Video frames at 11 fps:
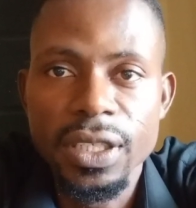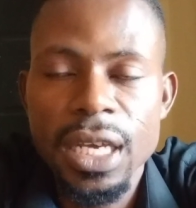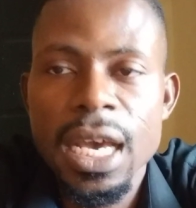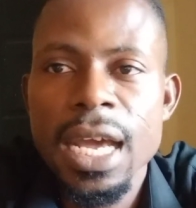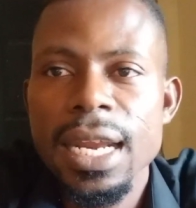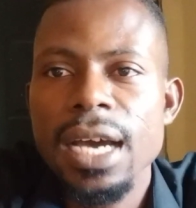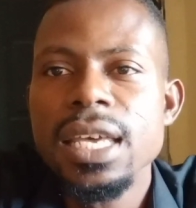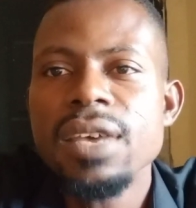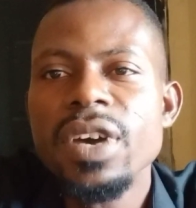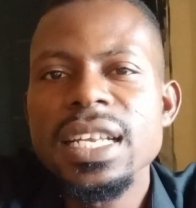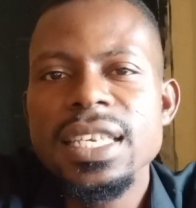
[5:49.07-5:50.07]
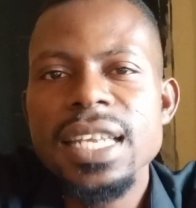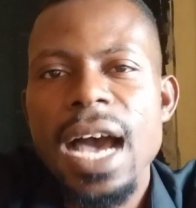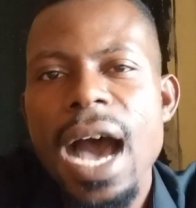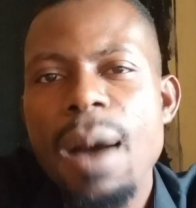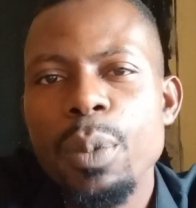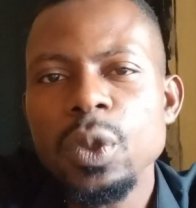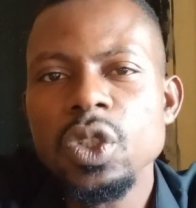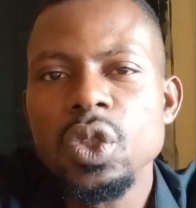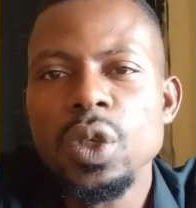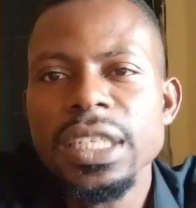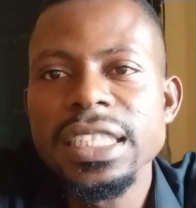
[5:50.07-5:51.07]
Now, if anything happens to
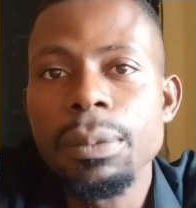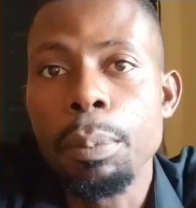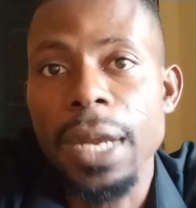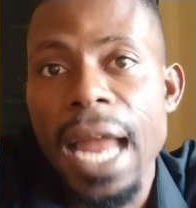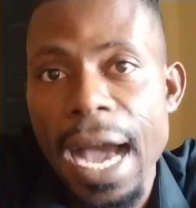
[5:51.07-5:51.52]
this plaque